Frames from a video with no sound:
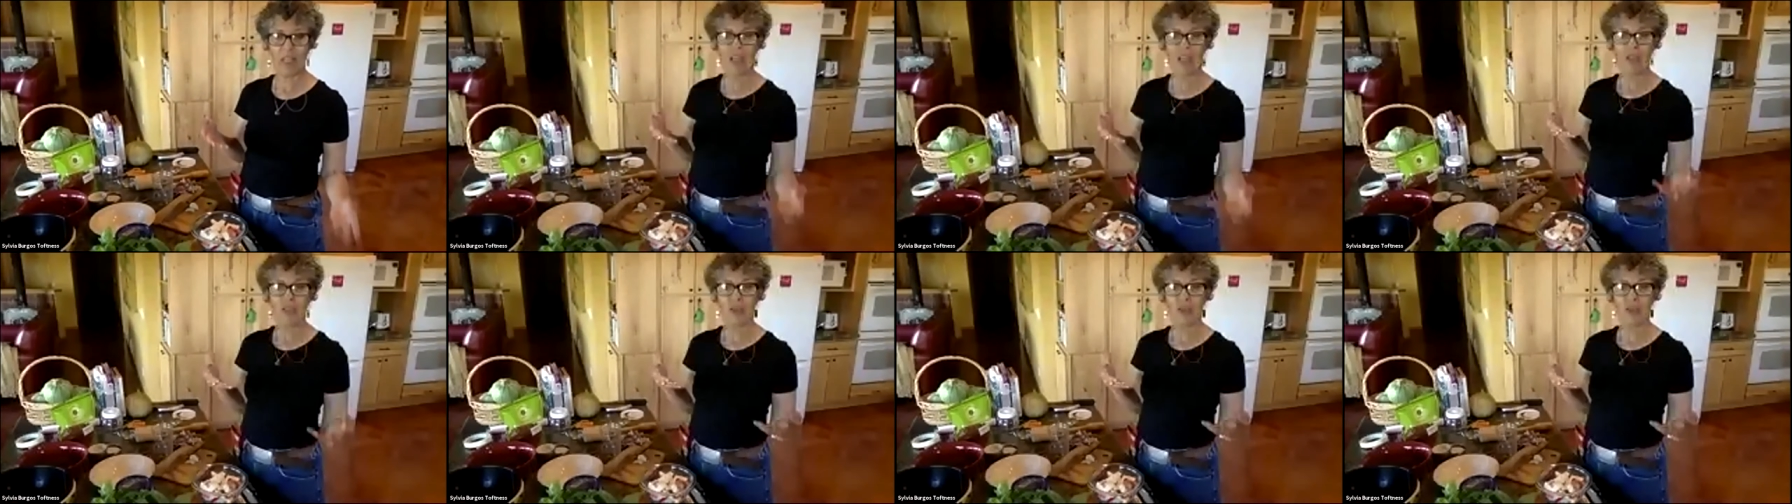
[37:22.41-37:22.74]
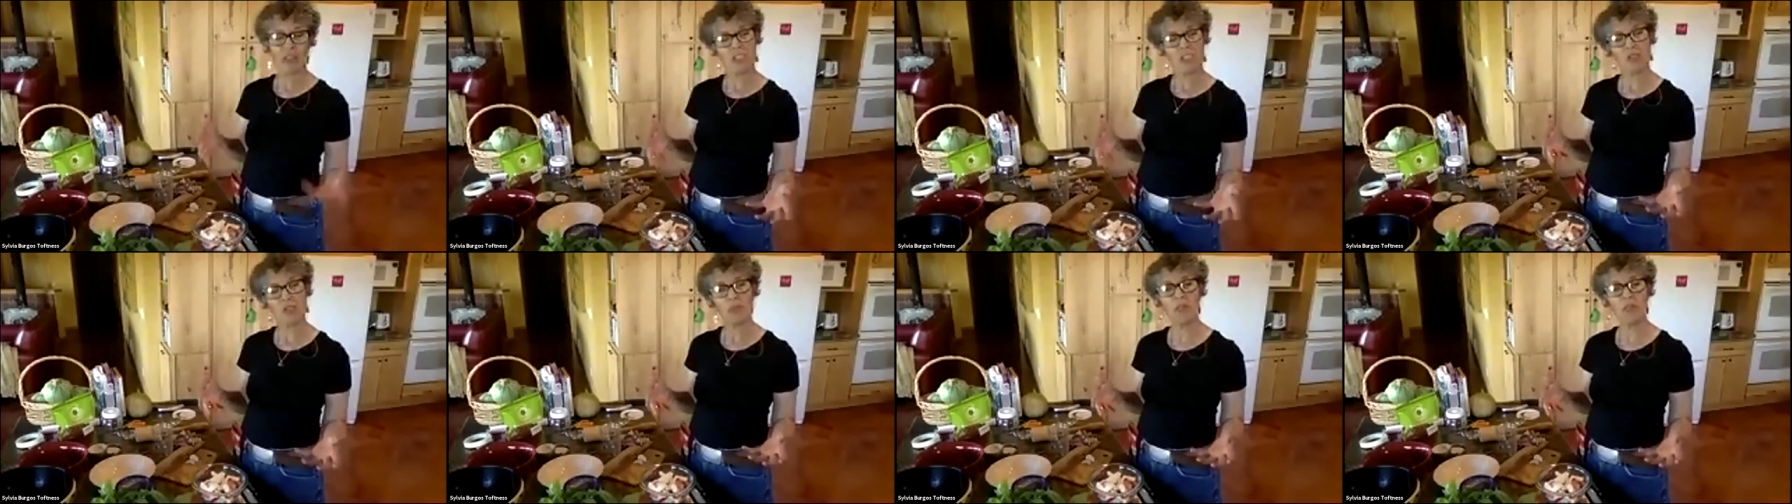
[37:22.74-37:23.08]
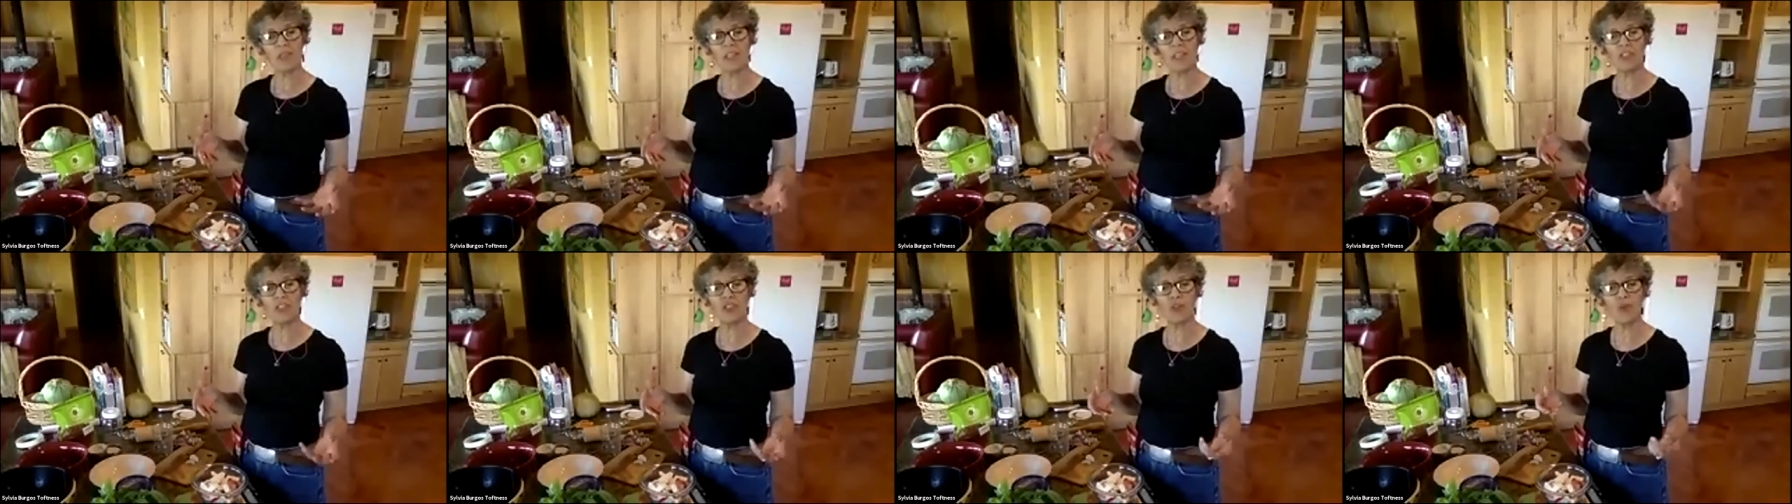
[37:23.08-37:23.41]
The recipe
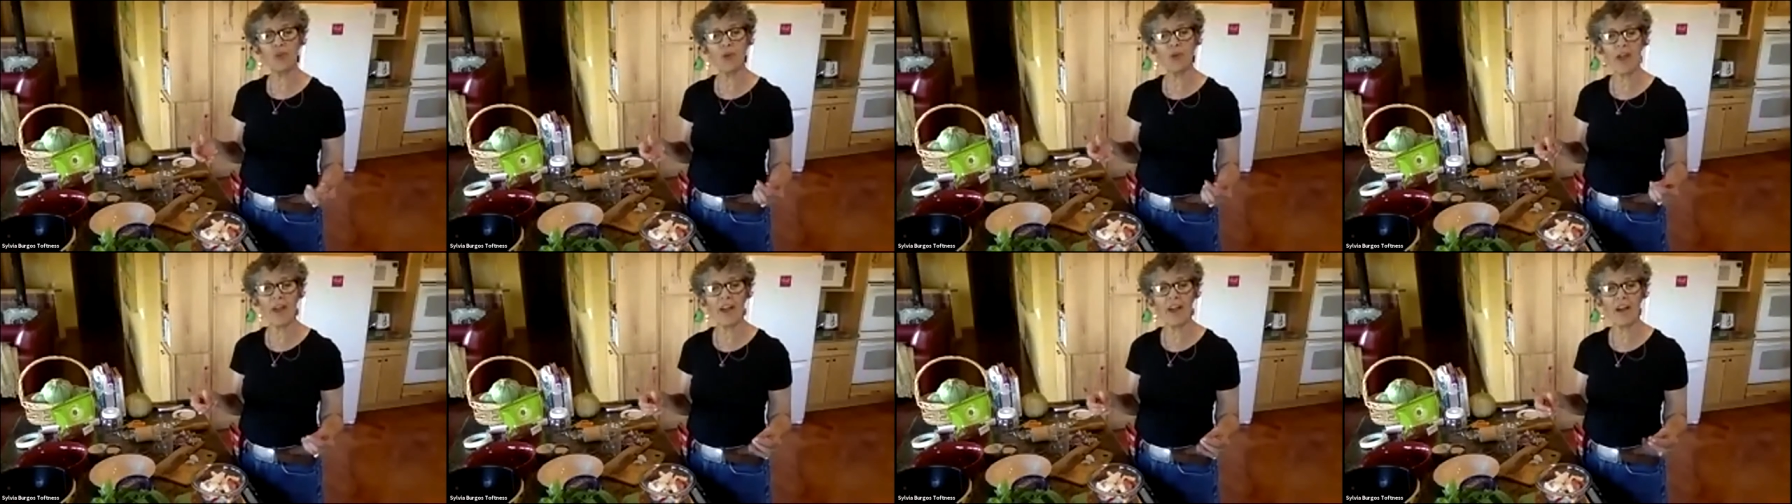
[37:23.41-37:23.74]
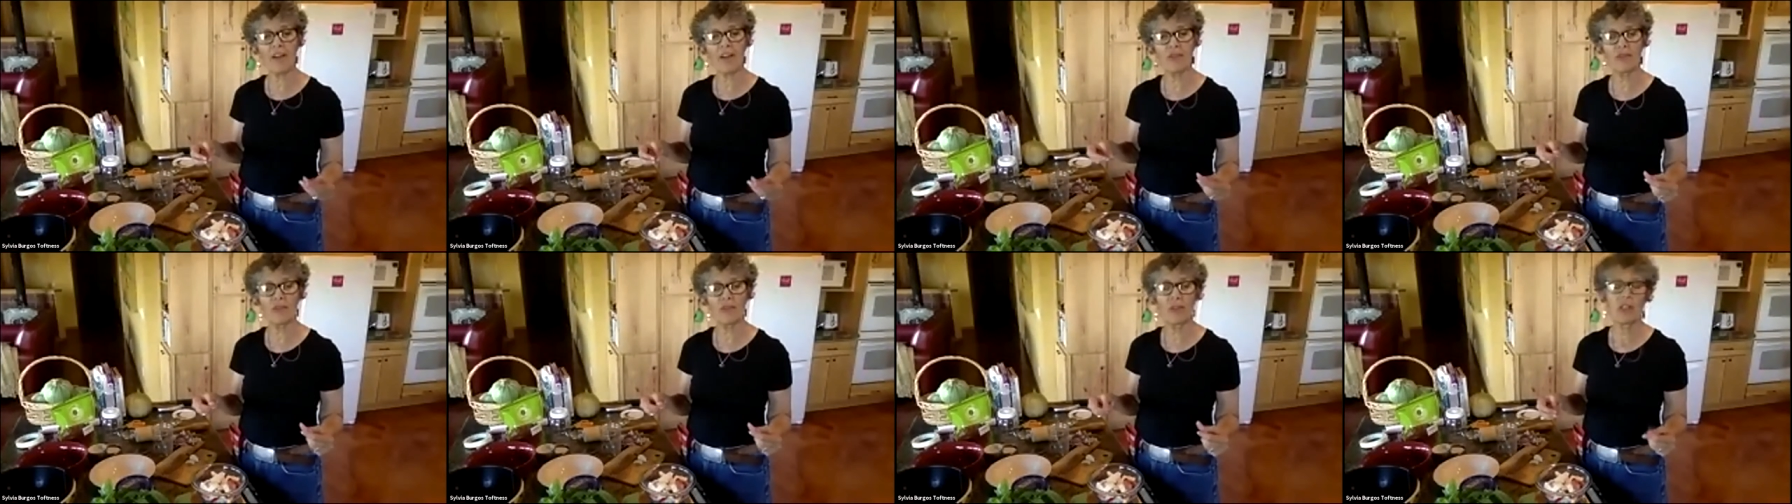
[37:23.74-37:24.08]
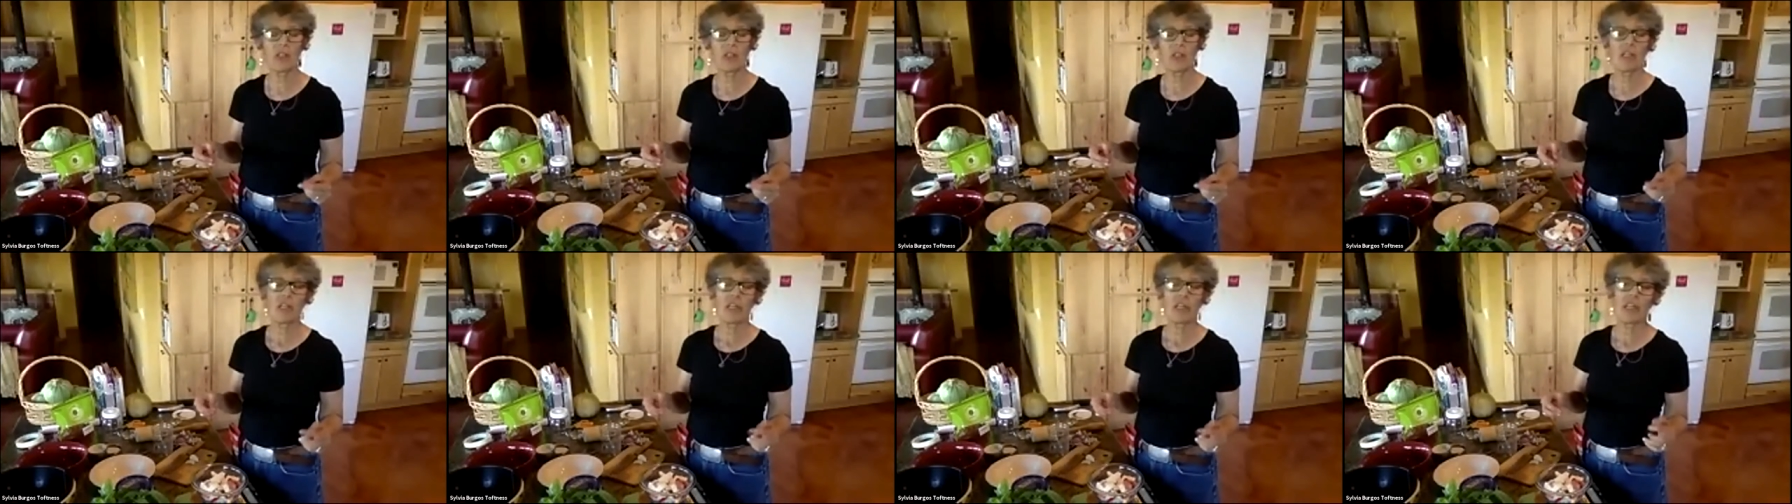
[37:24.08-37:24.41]
that you have
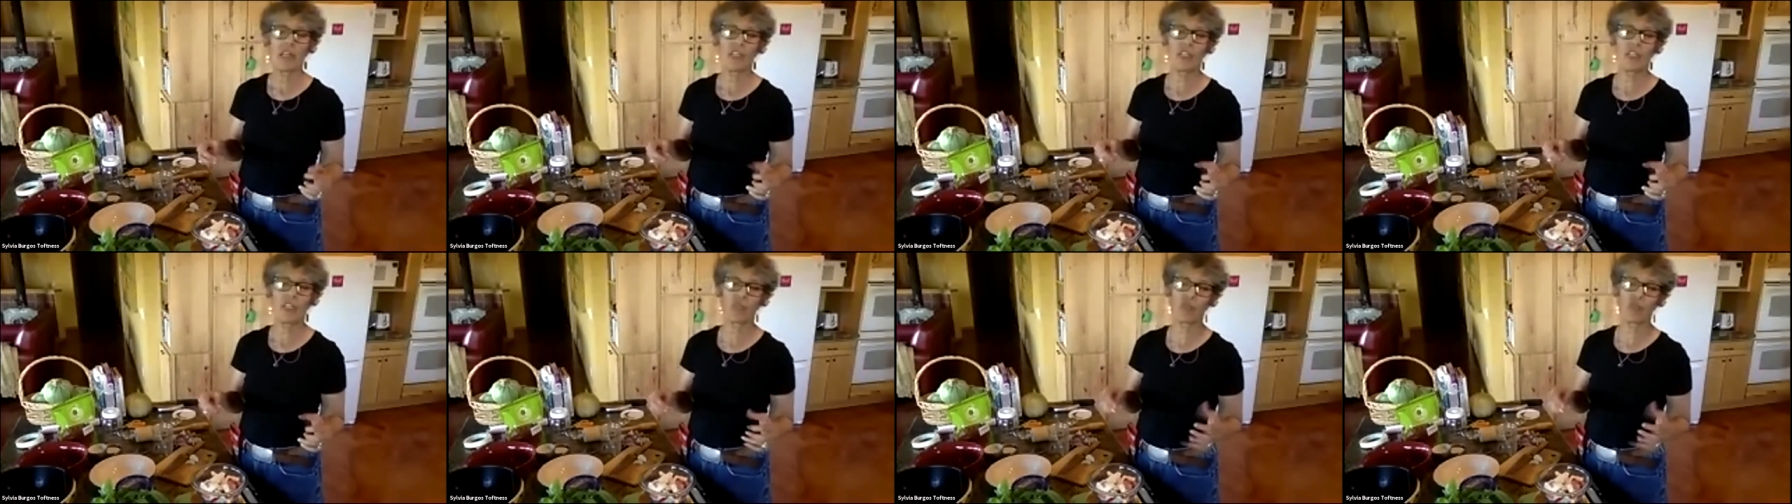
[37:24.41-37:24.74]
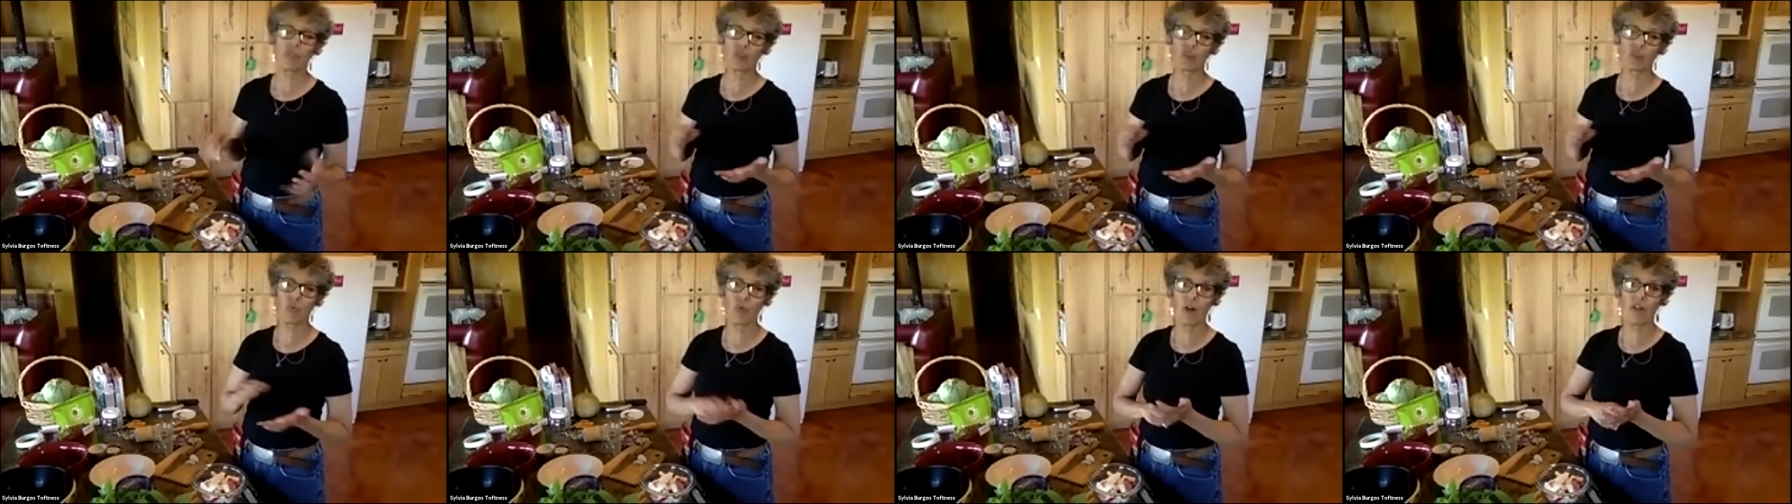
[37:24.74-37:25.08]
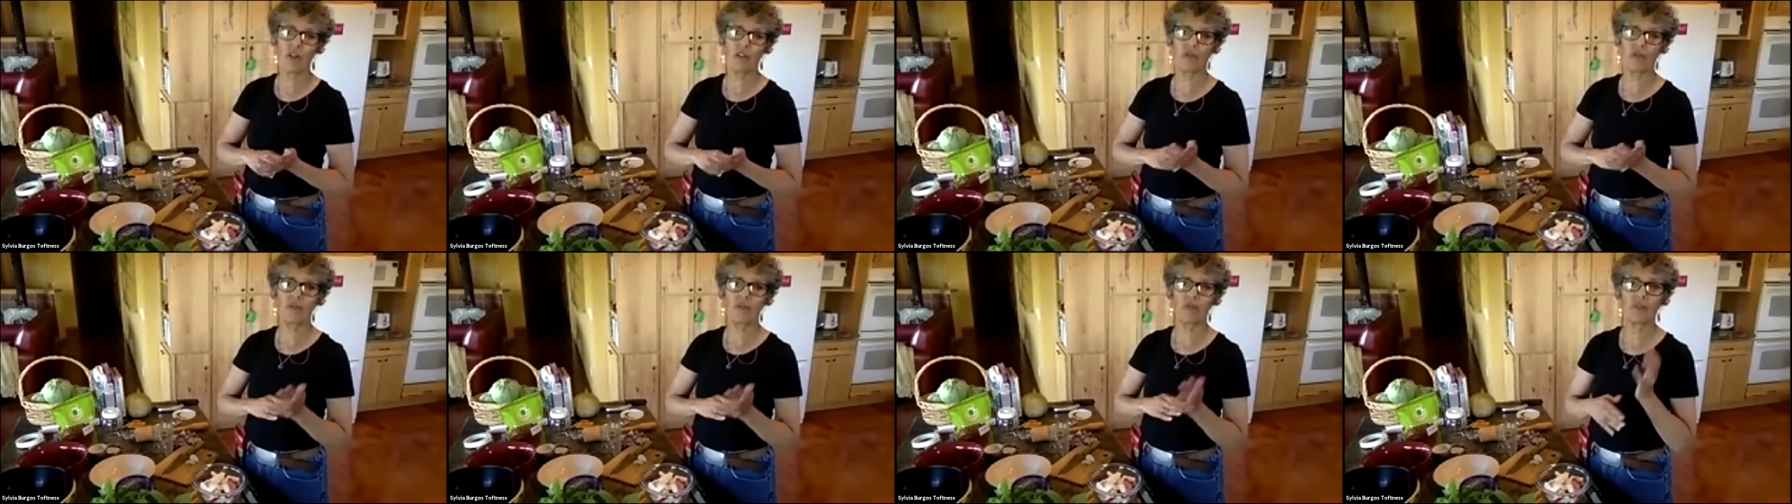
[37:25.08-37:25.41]
is for
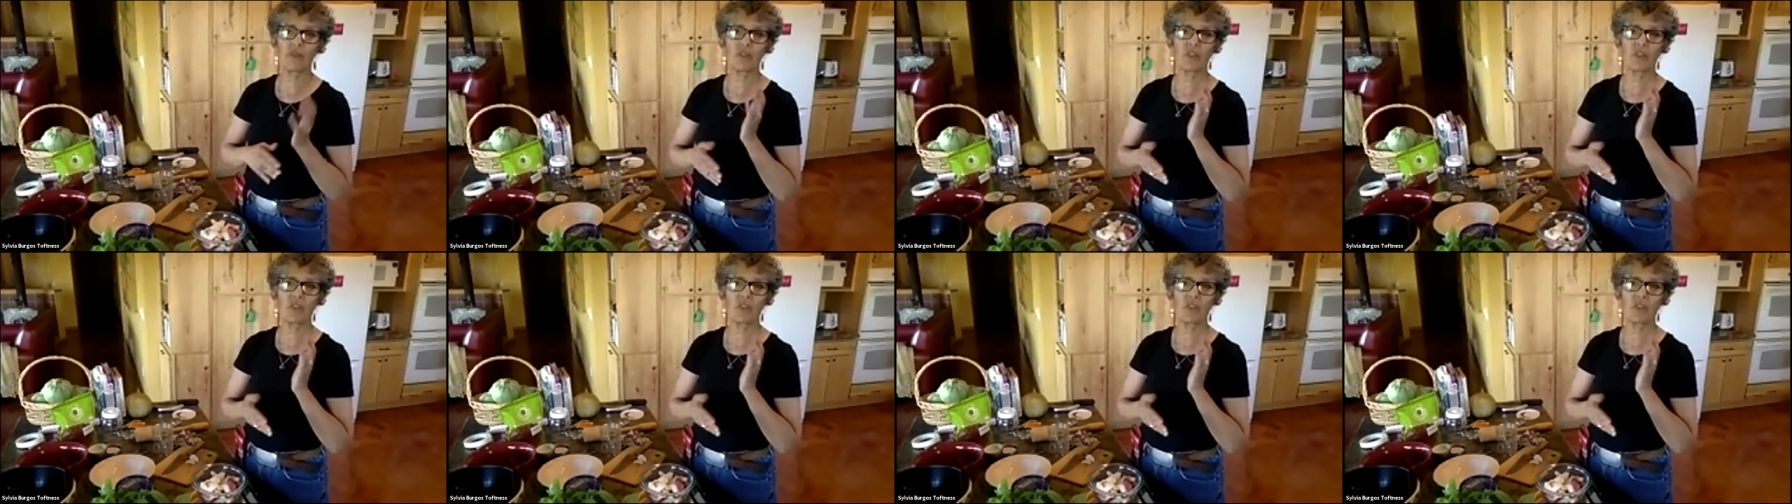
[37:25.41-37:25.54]
12